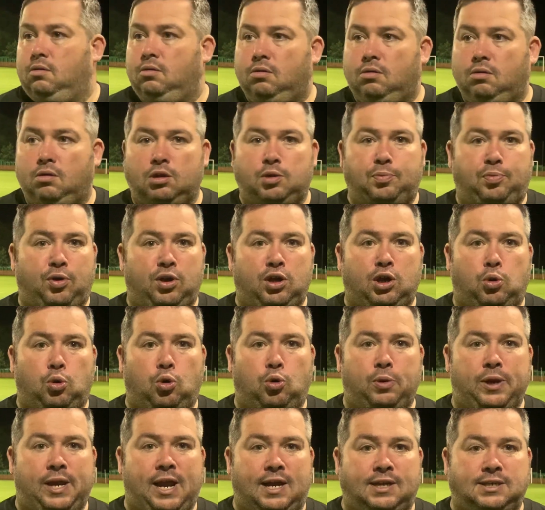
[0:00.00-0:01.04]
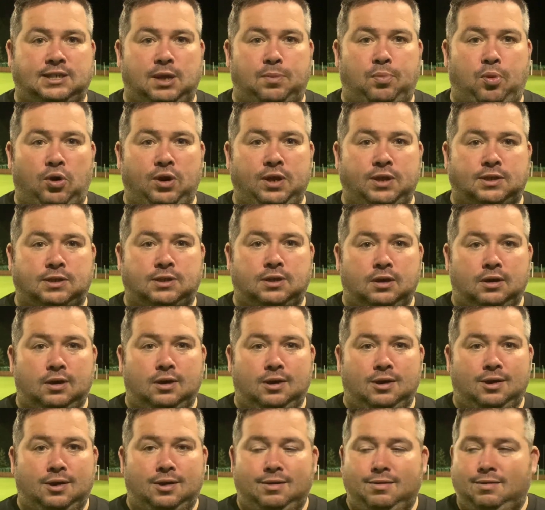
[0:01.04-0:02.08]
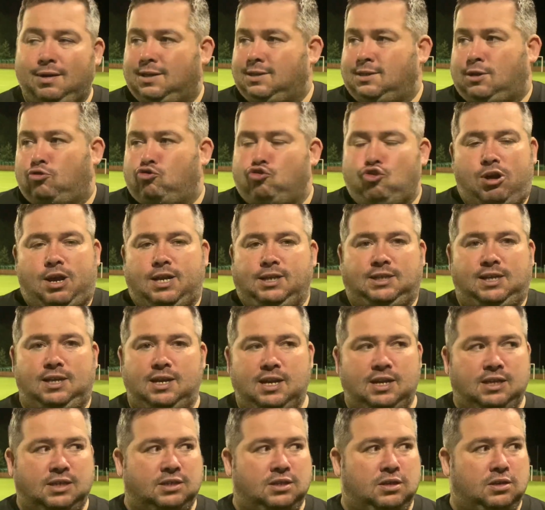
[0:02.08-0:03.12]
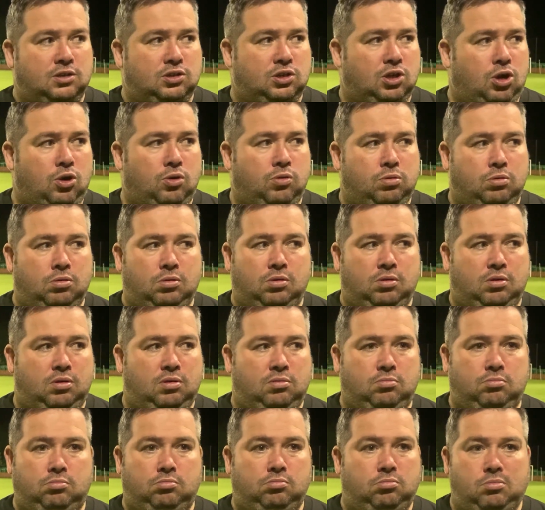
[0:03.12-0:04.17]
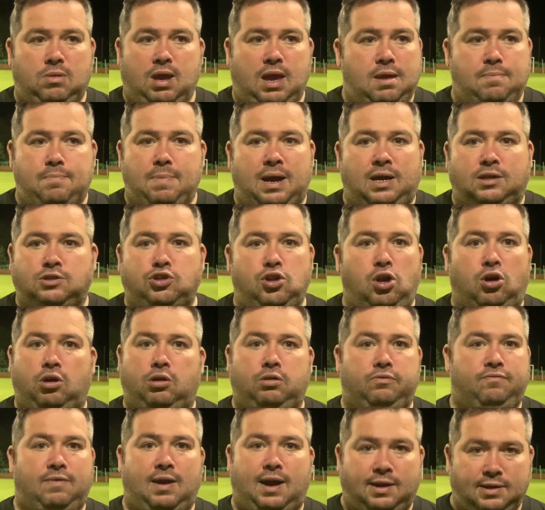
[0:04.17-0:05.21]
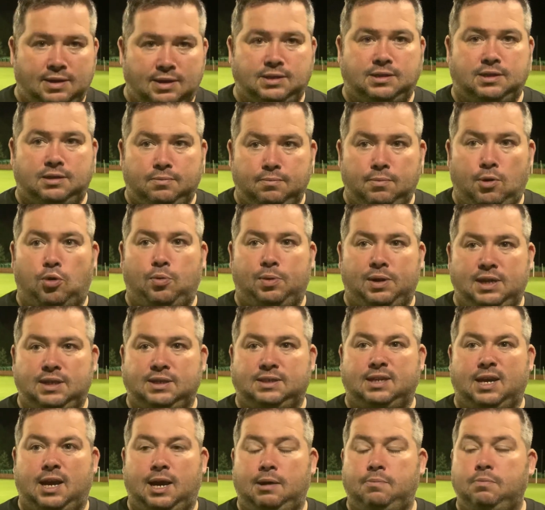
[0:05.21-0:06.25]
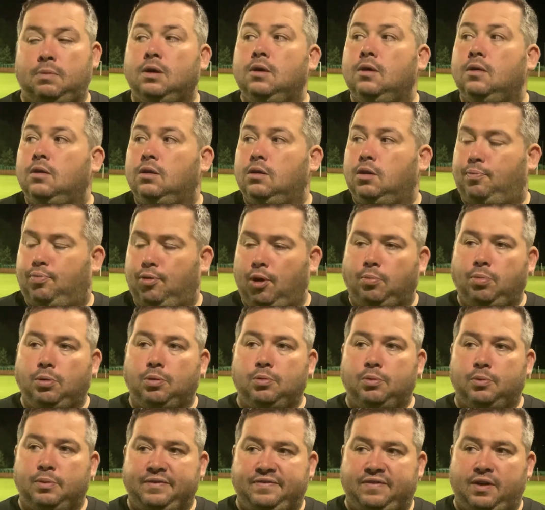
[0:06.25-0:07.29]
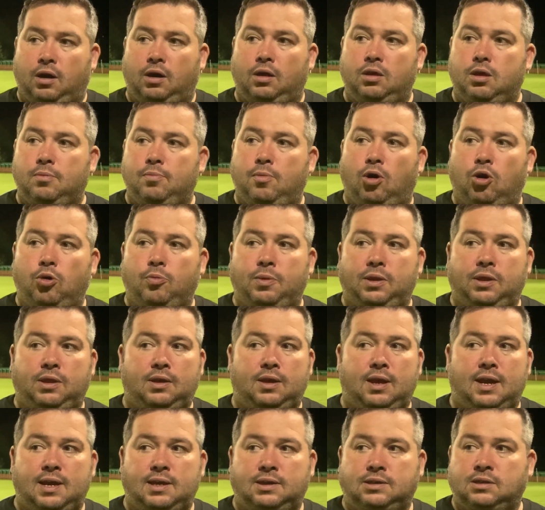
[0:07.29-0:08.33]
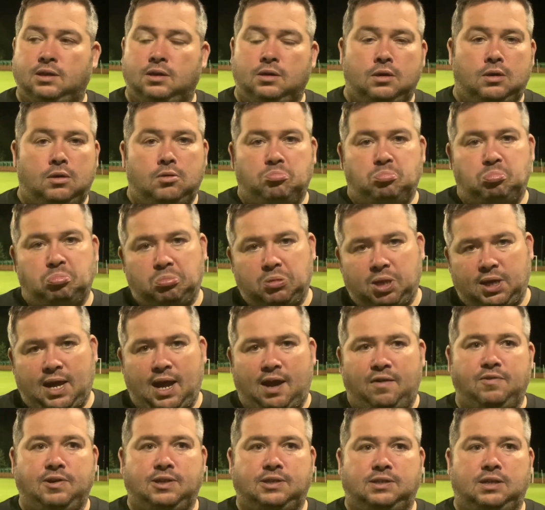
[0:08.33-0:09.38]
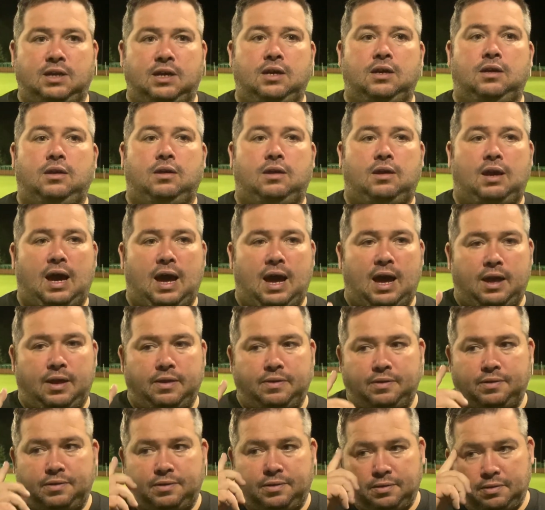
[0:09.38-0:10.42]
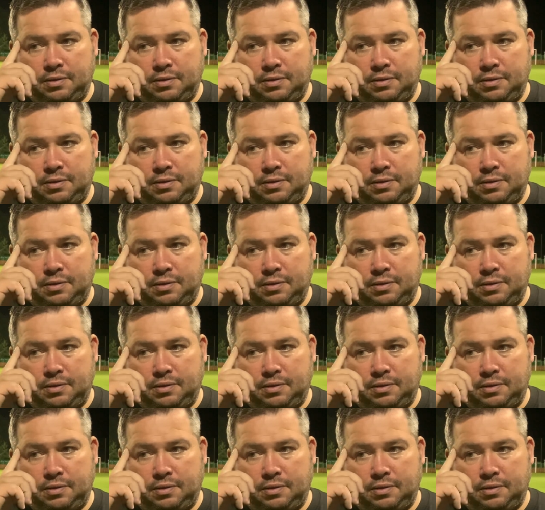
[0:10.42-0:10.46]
You probably go up with 90 points. That's how crazy it is. So it matters not right this moment in time. The problem that we've got at the moment is the character and